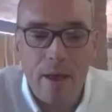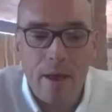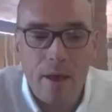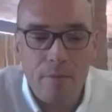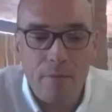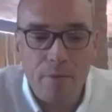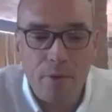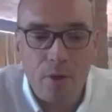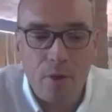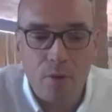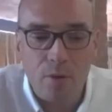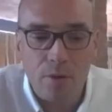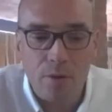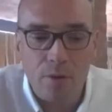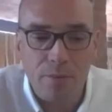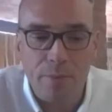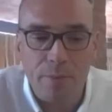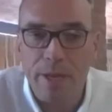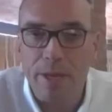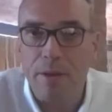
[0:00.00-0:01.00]
of course.
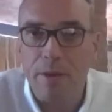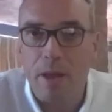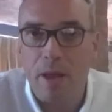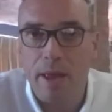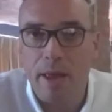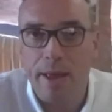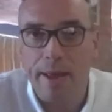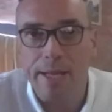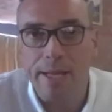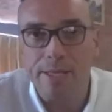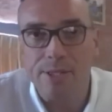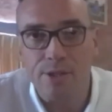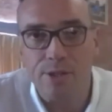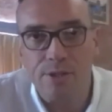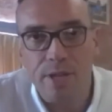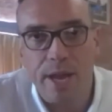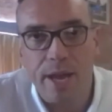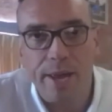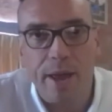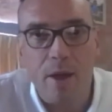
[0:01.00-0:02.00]
I mean, as you
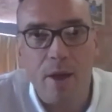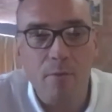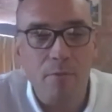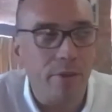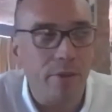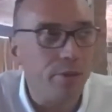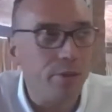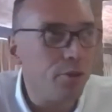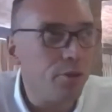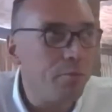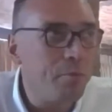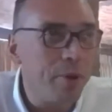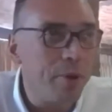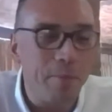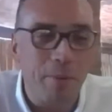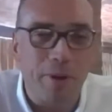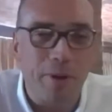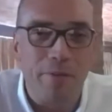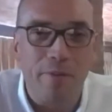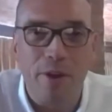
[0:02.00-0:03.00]
say, hopefully some
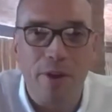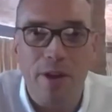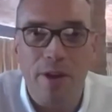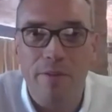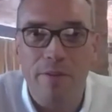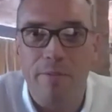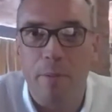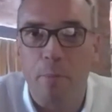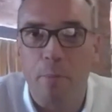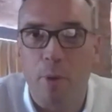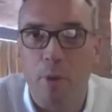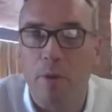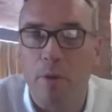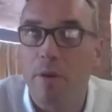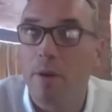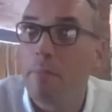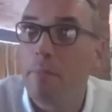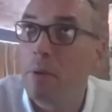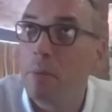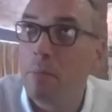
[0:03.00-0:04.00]
people have heard of it, but
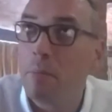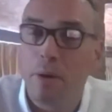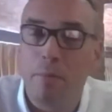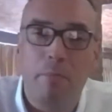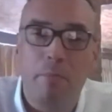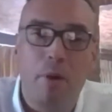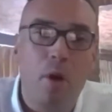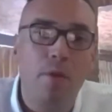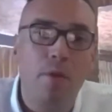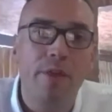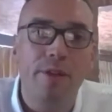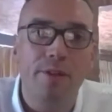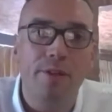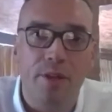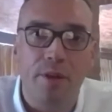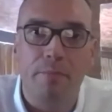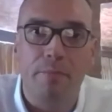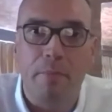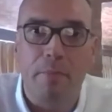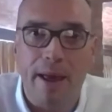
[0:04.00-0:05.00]
um, I mean, others
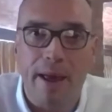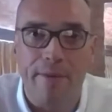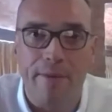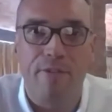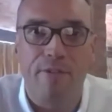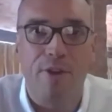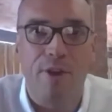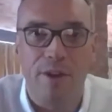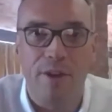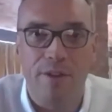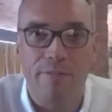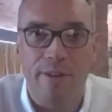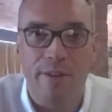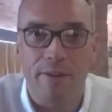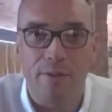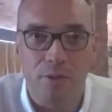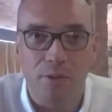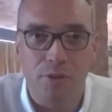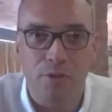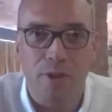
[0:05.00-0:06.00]
that may have heard of
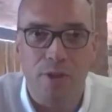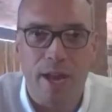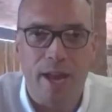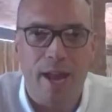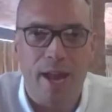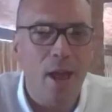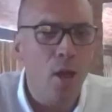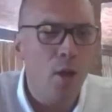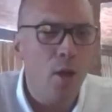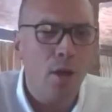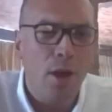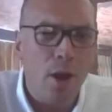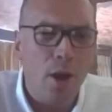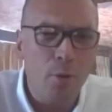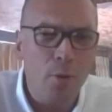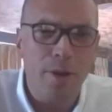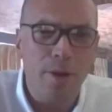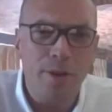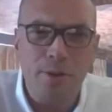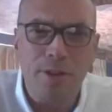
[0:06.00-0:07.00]
it just think,
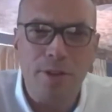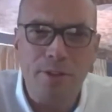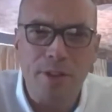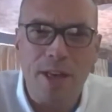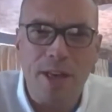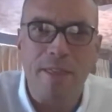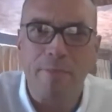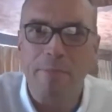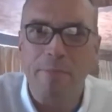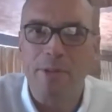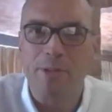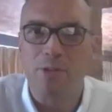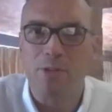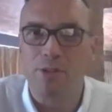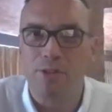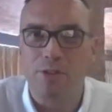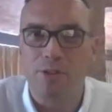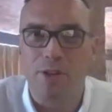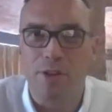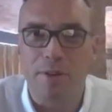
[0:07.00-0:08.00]
oh, is, that the
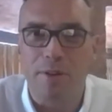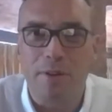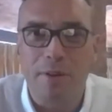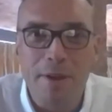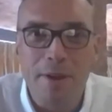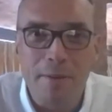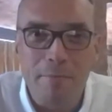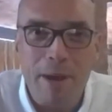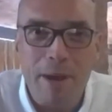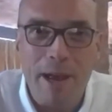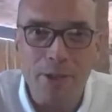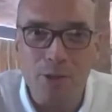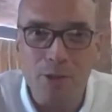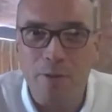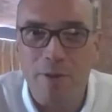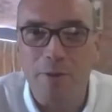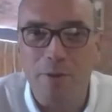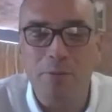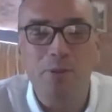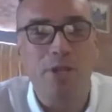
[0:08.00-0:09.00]
business that buys
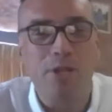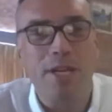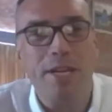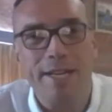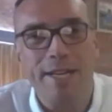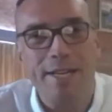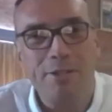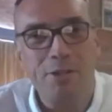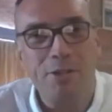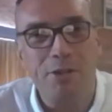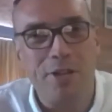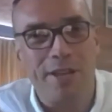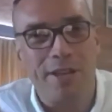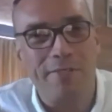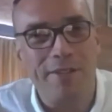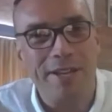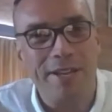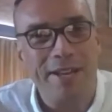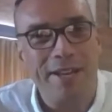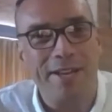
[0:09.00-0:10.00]
your old CDs and
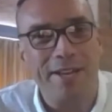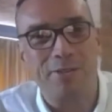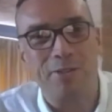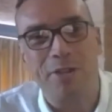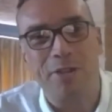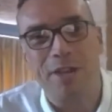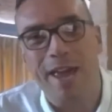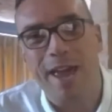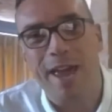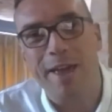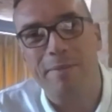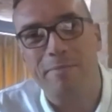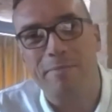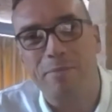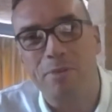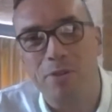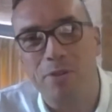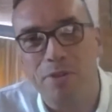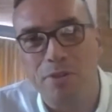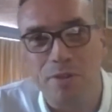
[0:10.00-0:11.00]
DVDs and
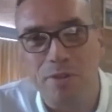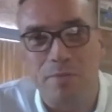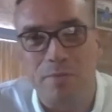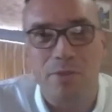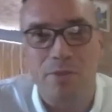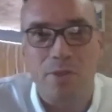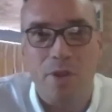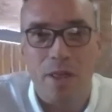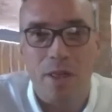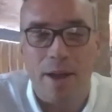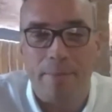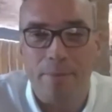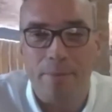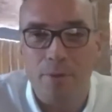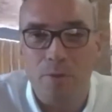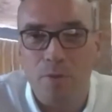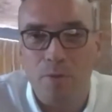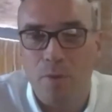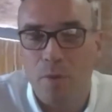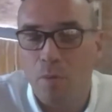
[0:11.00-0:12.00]
games because obviously that
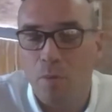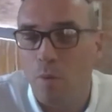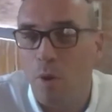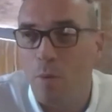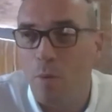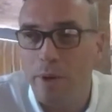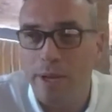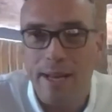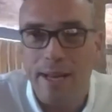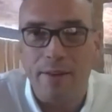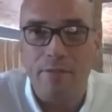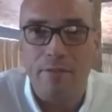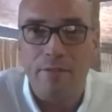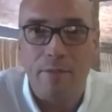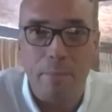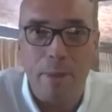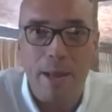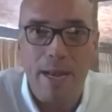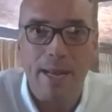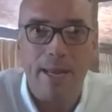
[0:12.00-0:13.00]
was what we did for
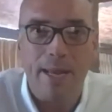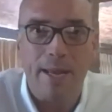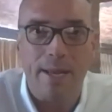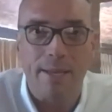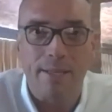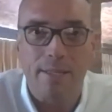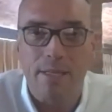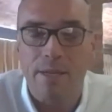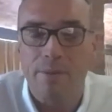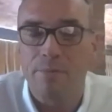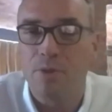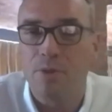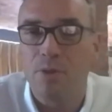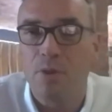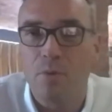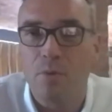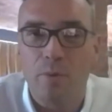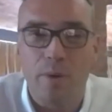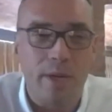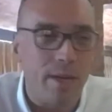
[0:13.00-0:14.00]
many years and it was
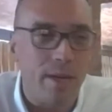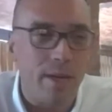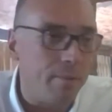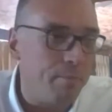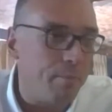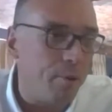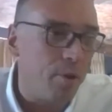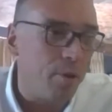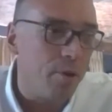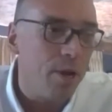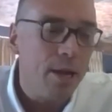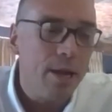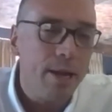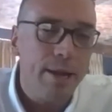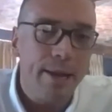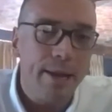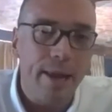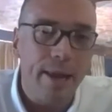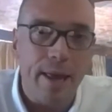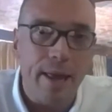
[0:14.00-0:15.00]
all we did. But
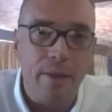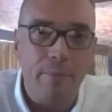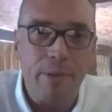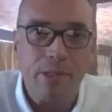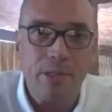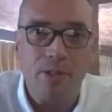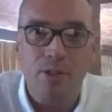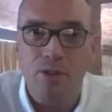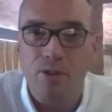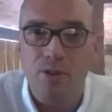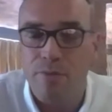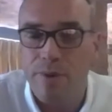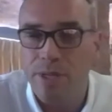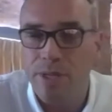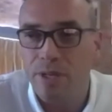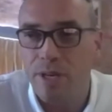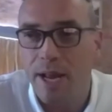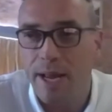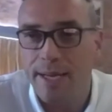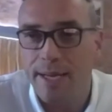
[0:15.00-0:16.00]
yeah, the business
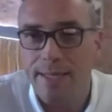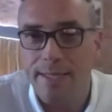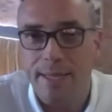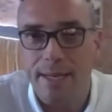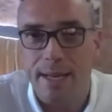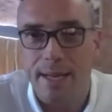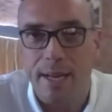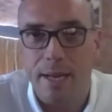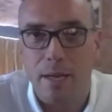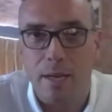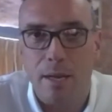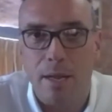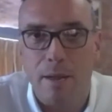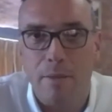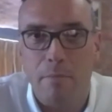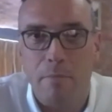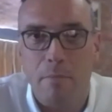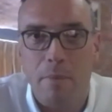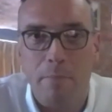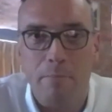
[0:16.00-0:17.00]
originated in
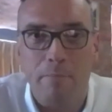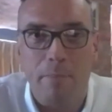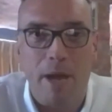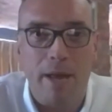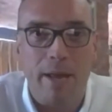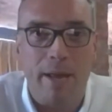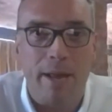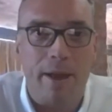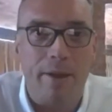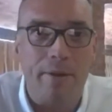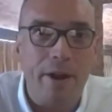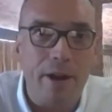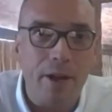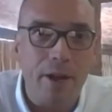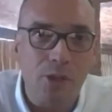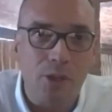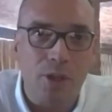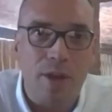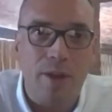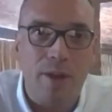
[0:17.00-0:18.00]
in, in my
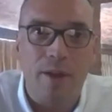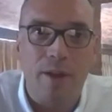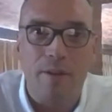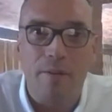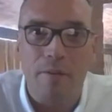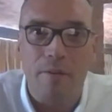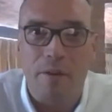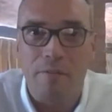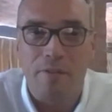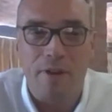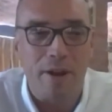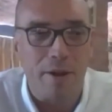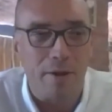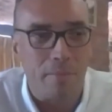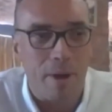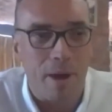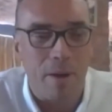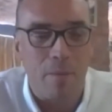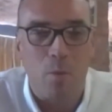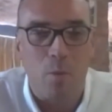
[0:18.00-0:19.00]
garage. Uh, a, a, friend of
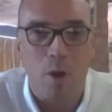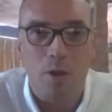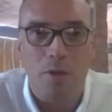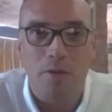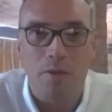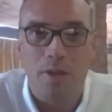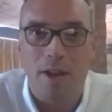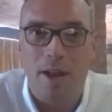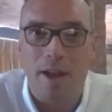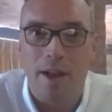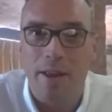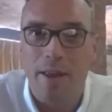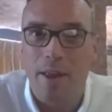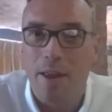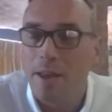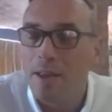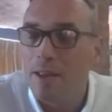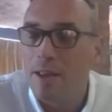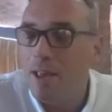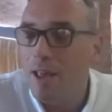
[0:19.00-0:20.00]
mine, Walt, and I
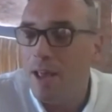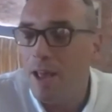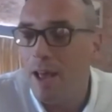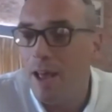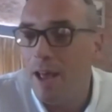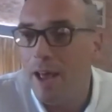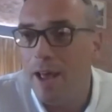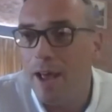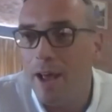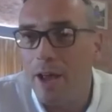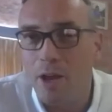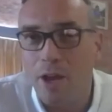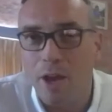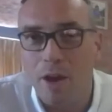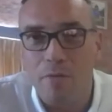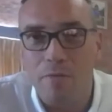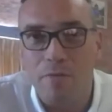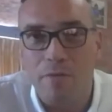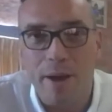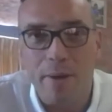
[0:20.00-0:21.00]
uh,
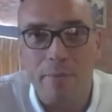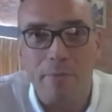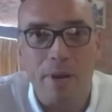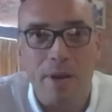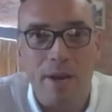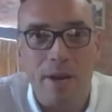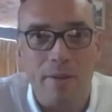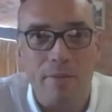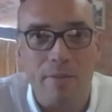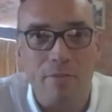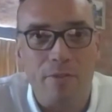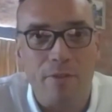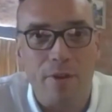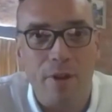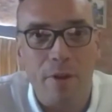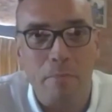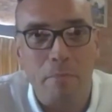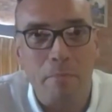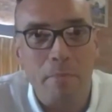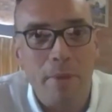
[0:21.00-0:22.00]
co-founded it
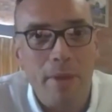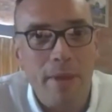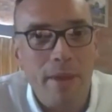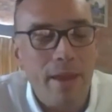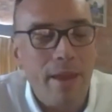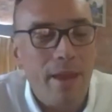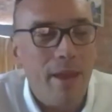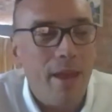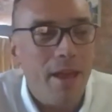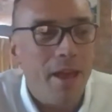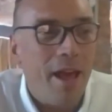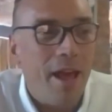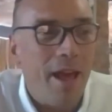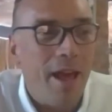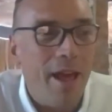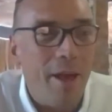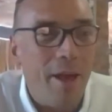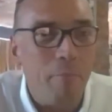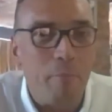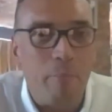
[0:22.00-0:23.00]
from
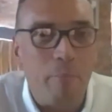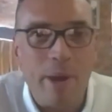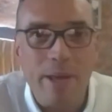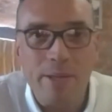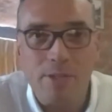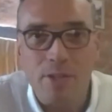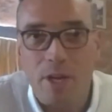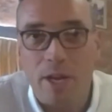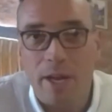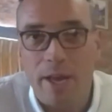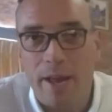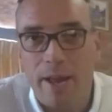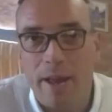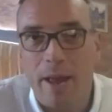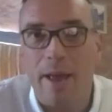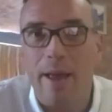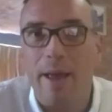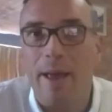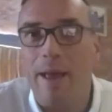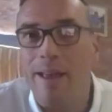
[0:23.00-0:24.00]
um, basically
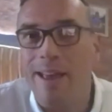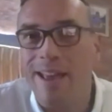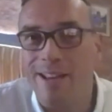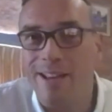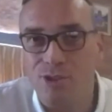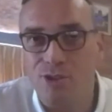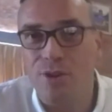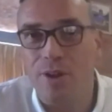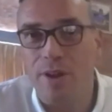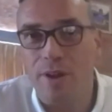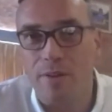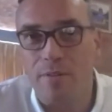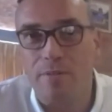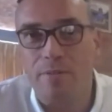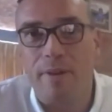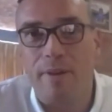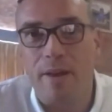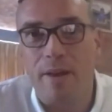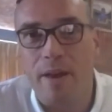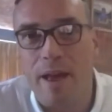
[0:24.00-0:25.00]
a, a, history
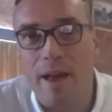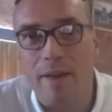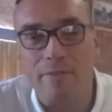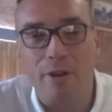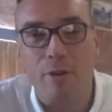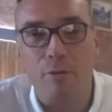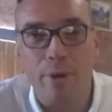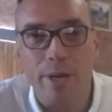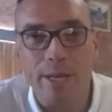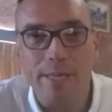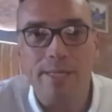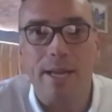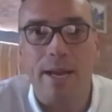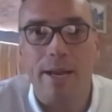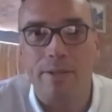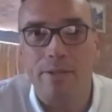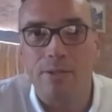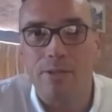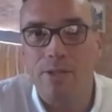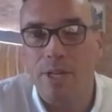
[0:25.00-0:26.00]
of uh, having
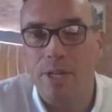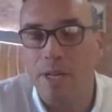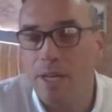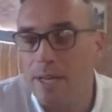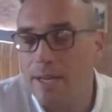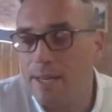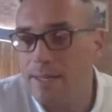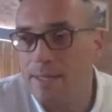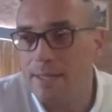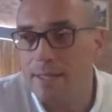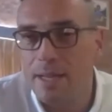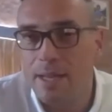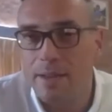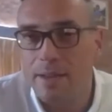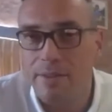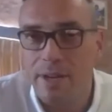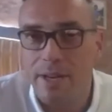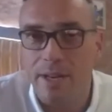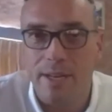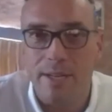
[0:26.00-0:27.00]
retail CDs and
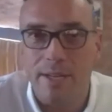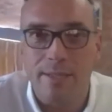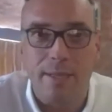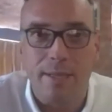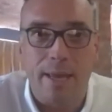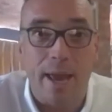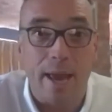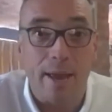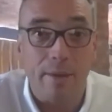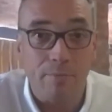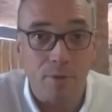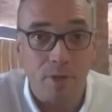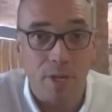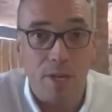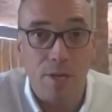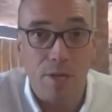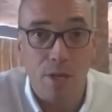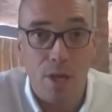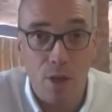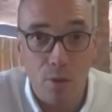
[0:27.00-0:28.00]
DVDs and games
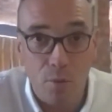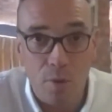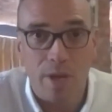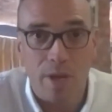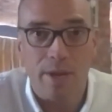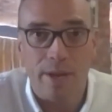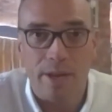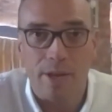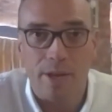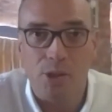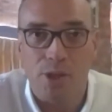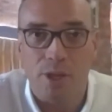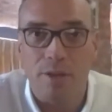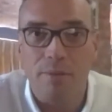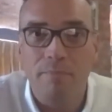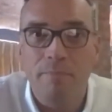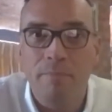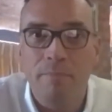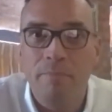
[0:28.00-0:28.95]
in new condition,